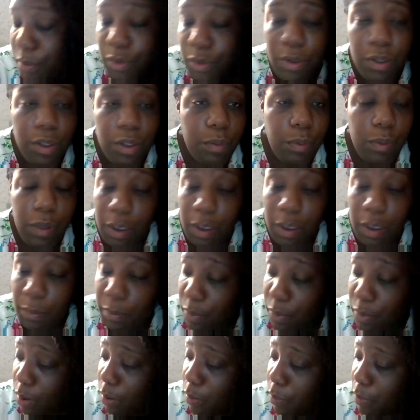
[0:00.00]

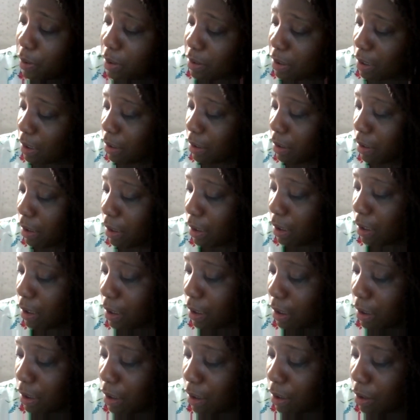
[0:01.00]

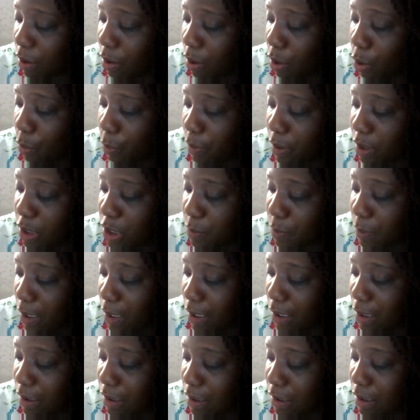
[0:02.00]
the Open
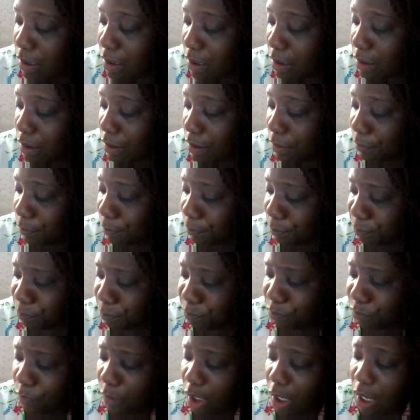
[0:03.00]
Space
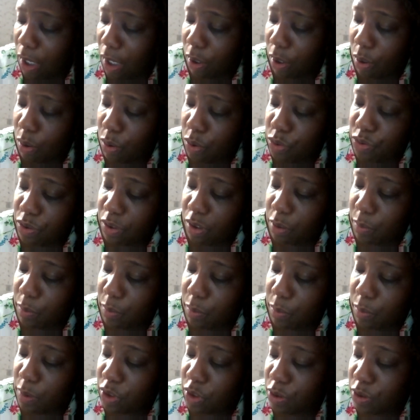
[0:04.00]
Agriculture
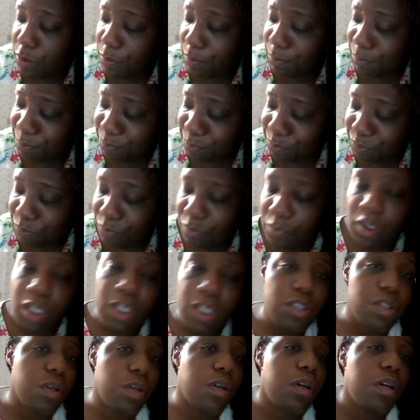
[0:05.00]
Commission.
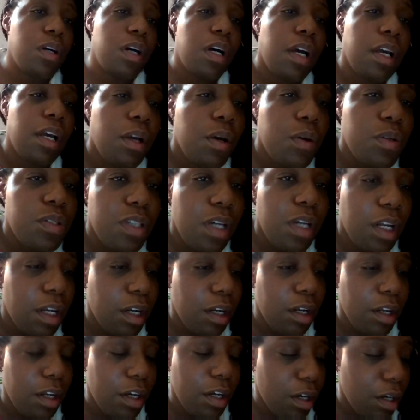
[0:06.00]
So it goes on and
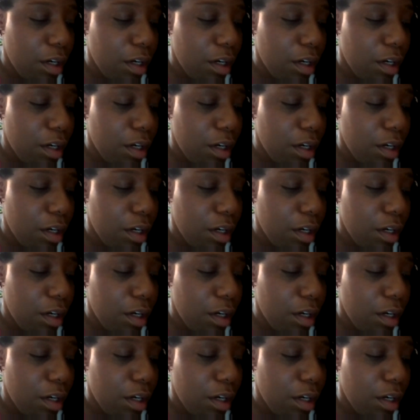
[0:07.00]
on and